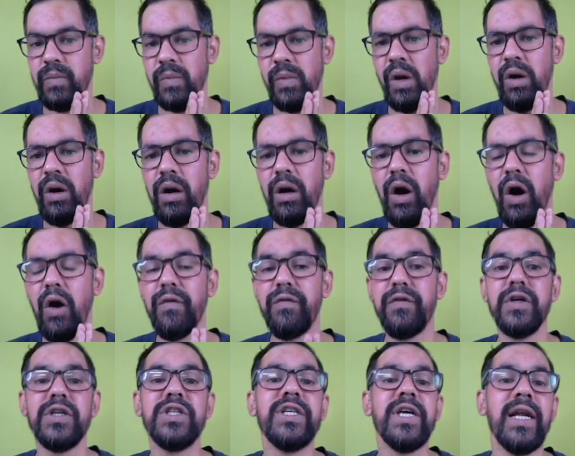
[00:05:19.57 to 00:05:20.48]

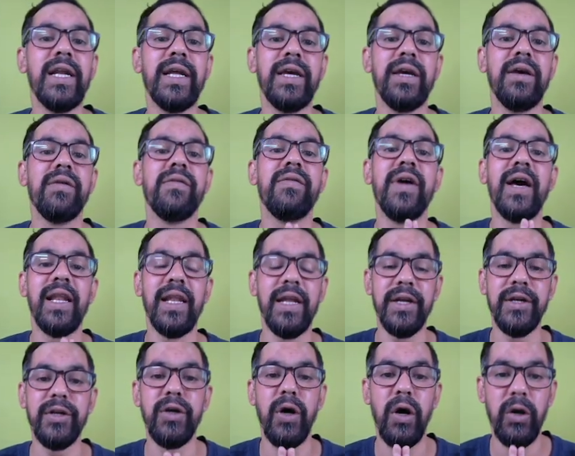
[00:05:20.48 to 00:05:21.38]
officially
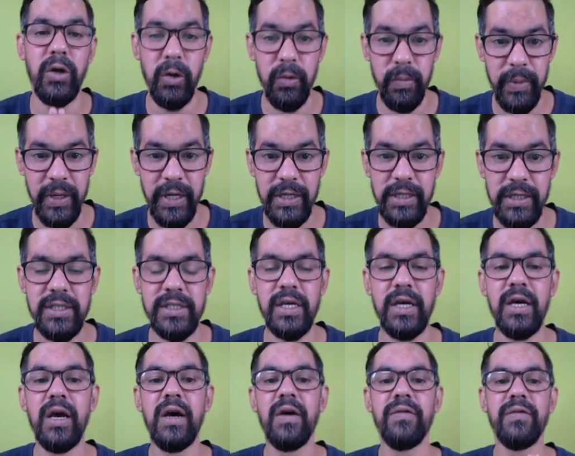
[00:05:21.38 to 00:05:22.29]
valid documents,
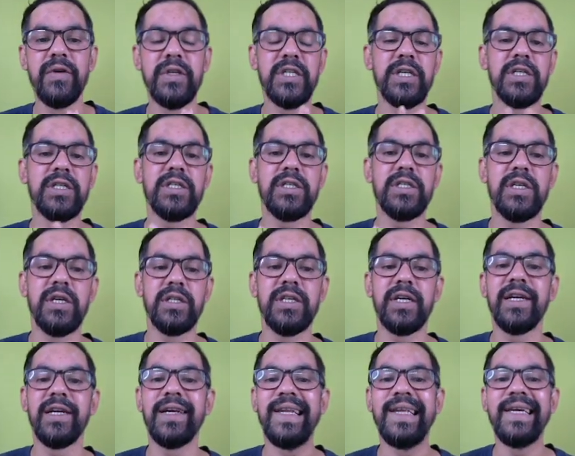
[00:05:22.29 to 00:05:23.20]
which is
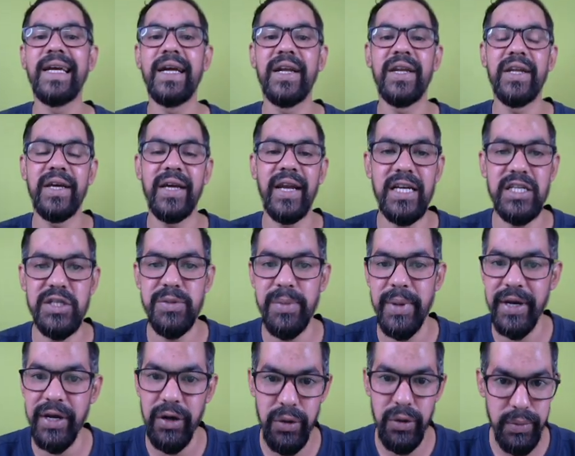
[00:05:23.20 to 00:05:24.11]
generally categorized
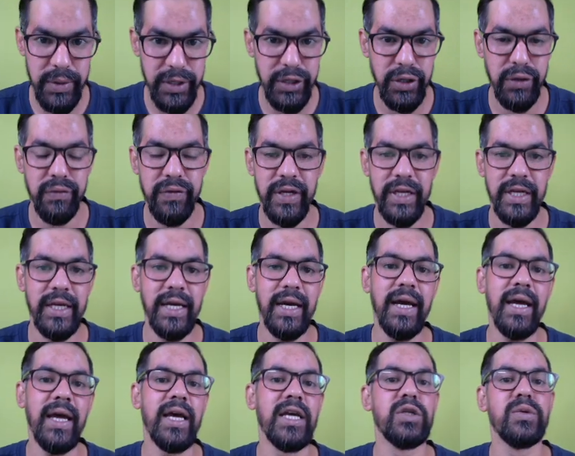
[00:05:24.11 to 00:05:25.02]
by Government of
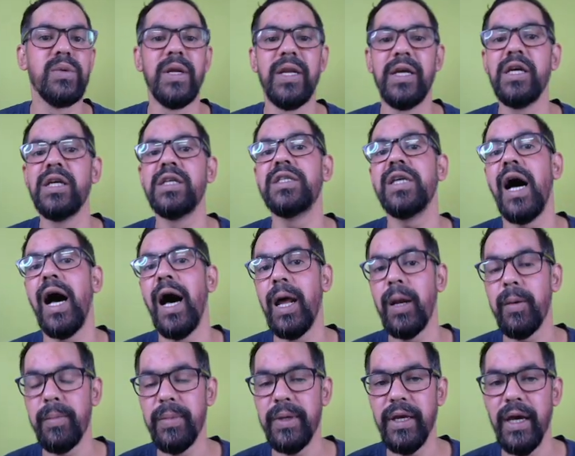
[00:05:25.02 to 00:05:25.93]
India as well as
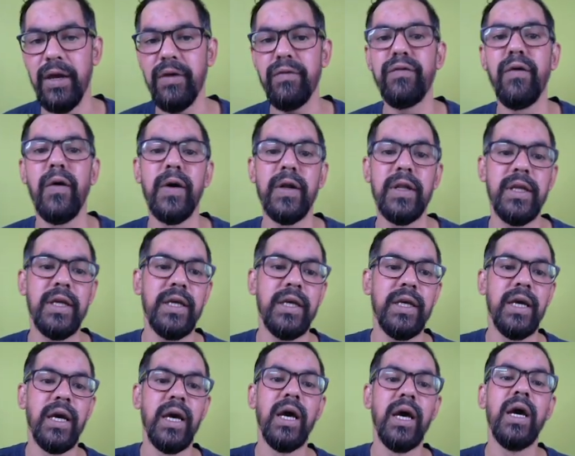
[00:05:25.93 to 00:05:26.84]
RBI for
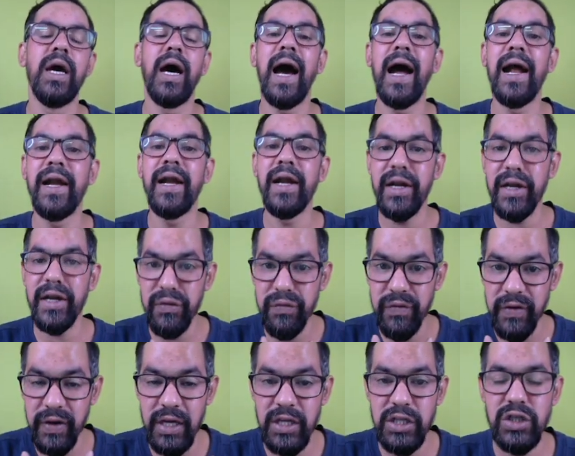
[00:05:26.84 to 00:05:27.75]
the
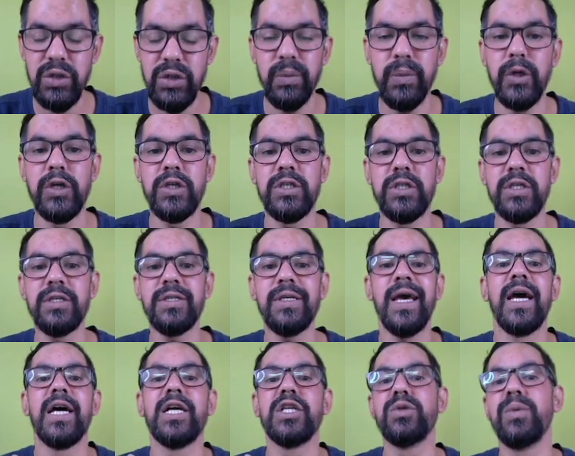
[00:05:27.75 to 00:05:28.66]
identification process,
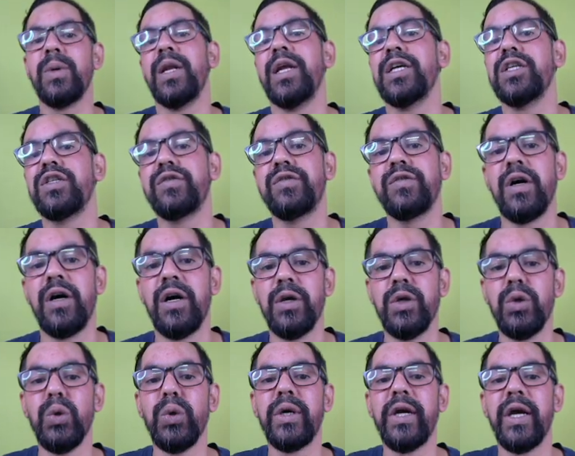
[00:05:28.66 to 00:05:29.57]
as well as
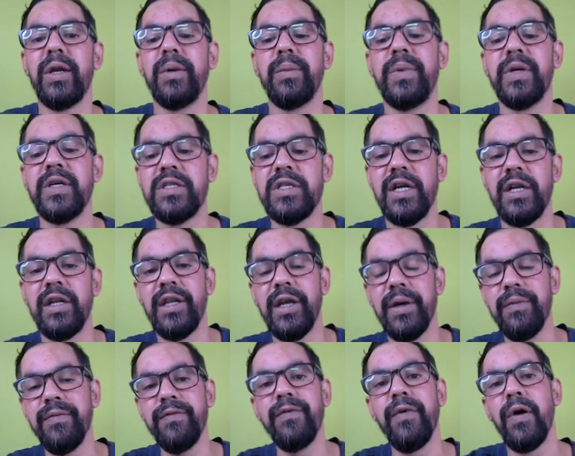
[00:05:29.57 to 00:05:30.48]
you can present
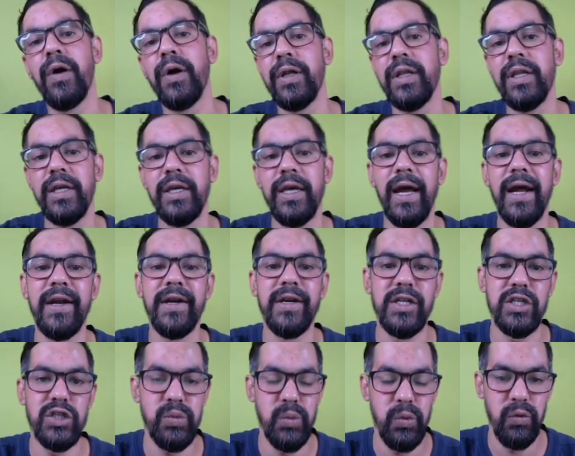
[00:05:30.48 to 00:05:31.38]
them for the
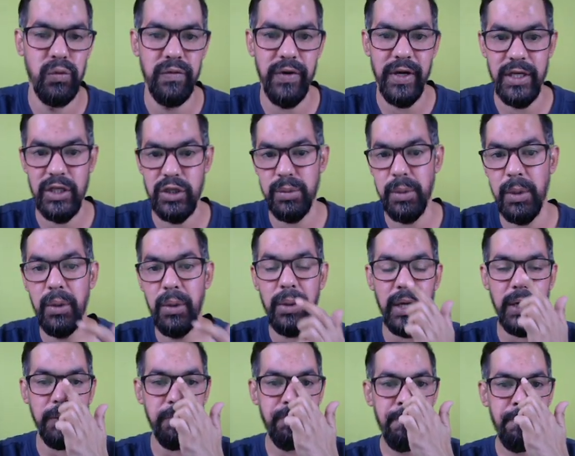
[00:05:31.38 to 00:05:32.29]
address proof as well.
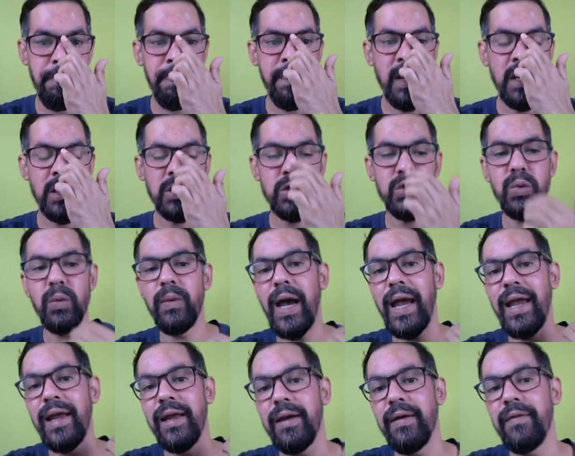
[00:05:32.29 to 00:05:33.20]
Okay, so
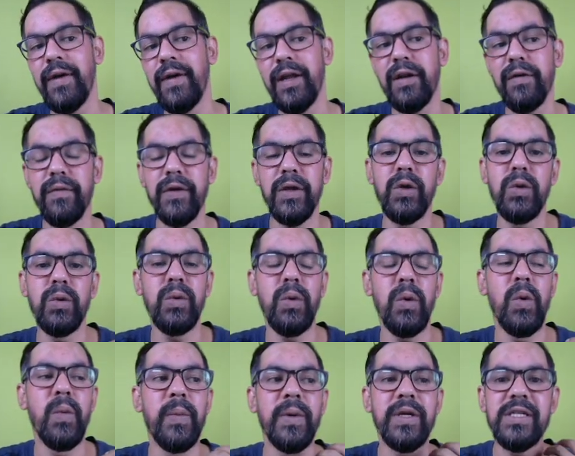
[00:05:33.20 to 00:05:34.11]
whenever you
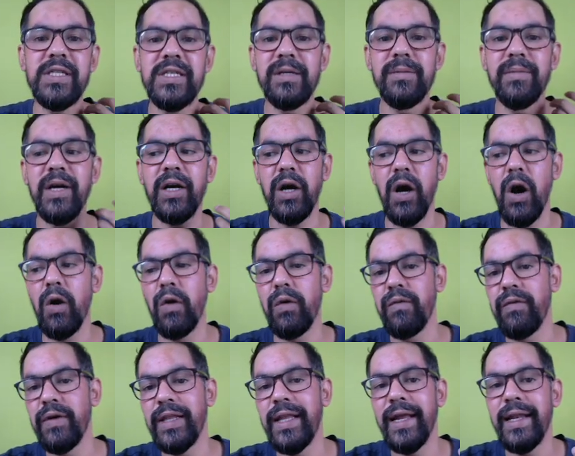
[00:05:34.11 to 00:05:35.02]
open some
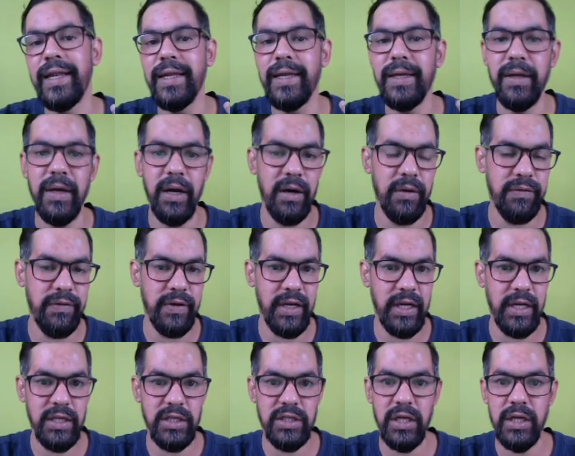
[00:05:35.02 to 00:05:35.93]
account with any
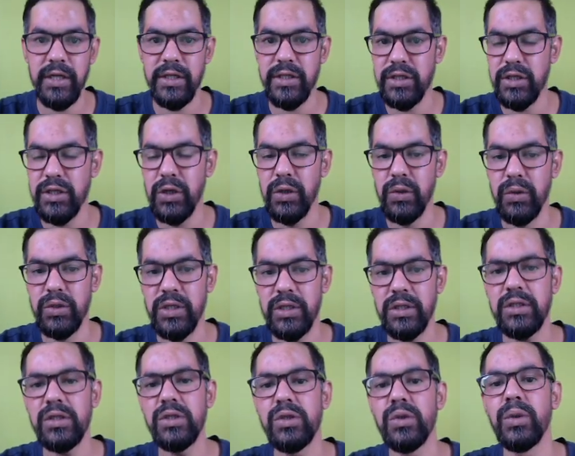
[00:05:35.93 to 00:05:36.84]
financial
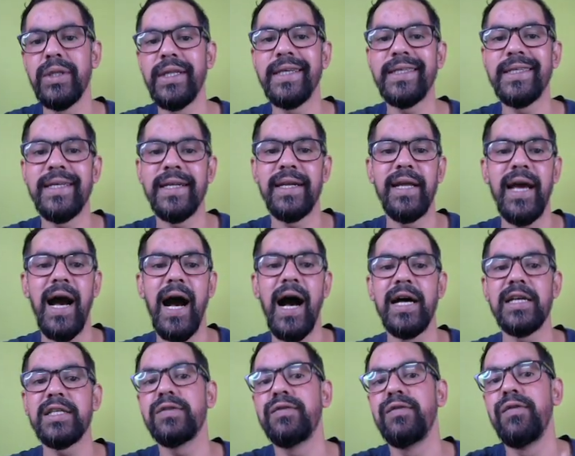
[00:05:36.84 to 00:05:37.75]
institution, so they generally
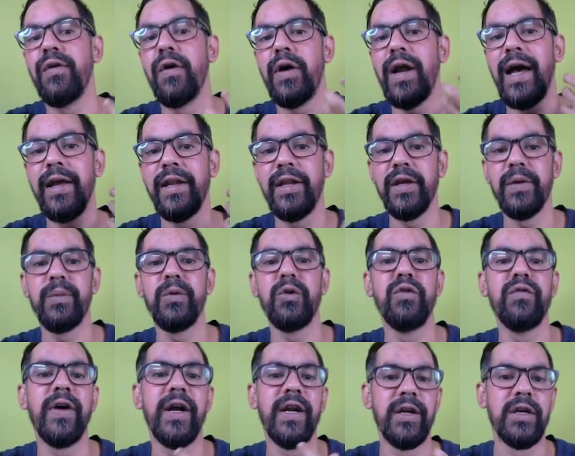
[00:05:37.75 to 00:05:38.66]
ask for ID
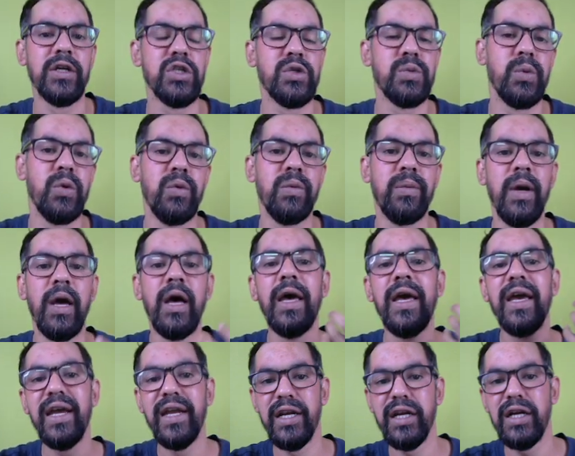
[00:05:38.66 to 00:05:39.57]
proof, address proof,
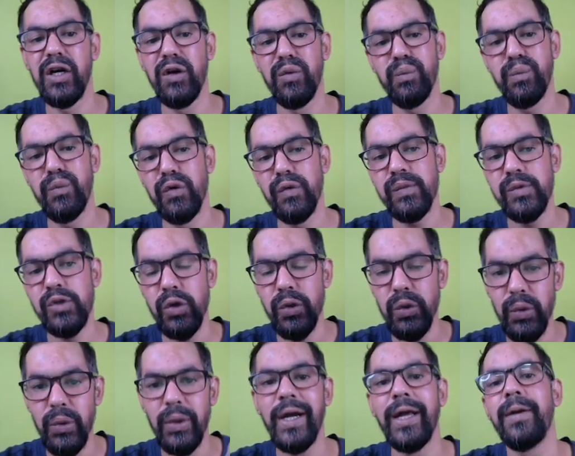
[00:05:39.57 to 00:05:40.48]
income proof. So
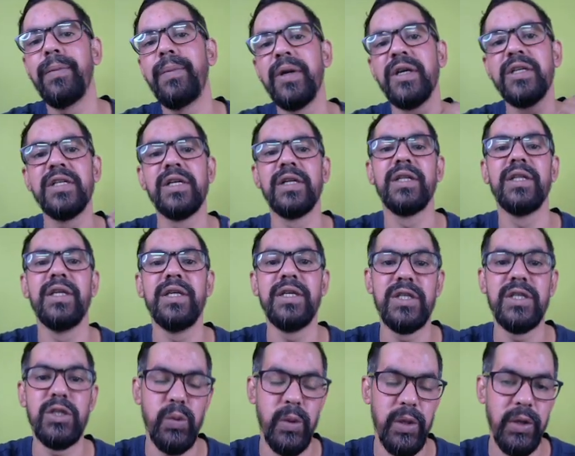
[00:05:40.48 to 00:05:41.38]
you can present
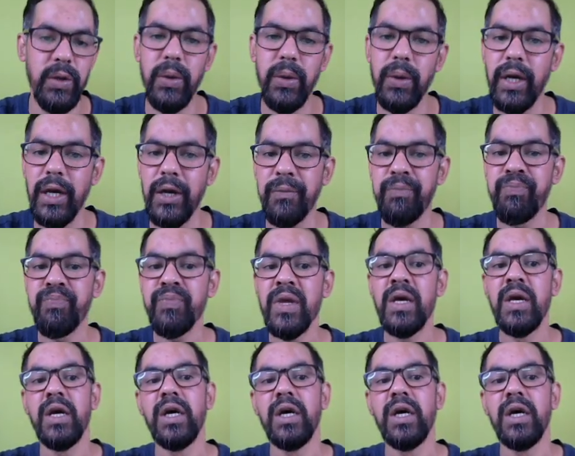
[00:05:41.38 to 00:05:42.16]
these one. Okay.